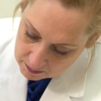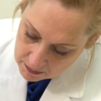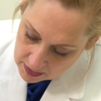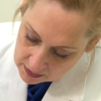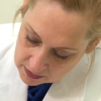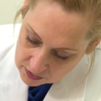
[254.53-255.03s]

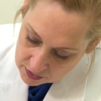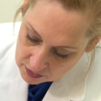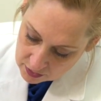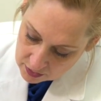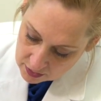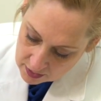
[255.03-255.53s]
making
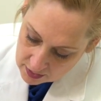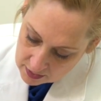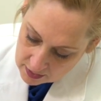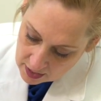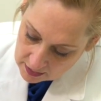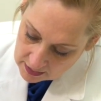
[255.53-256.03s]
sure,
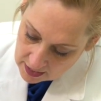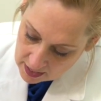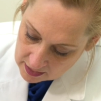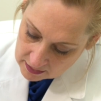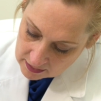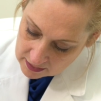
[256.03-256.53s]

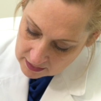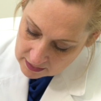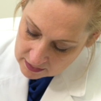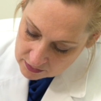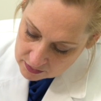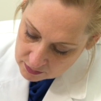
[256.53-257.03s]
again,
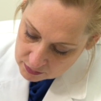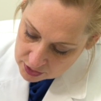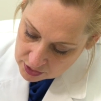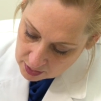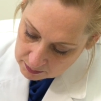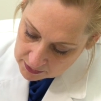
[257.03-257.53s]
there's no
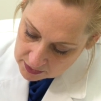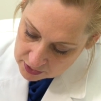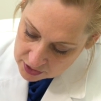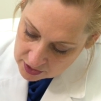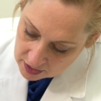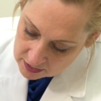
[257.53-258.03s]
sharp little
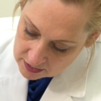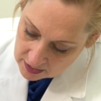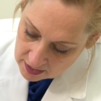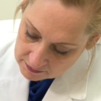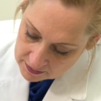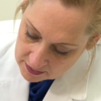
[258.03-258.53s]
shards
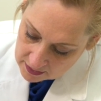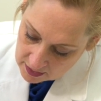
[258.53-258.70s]
left in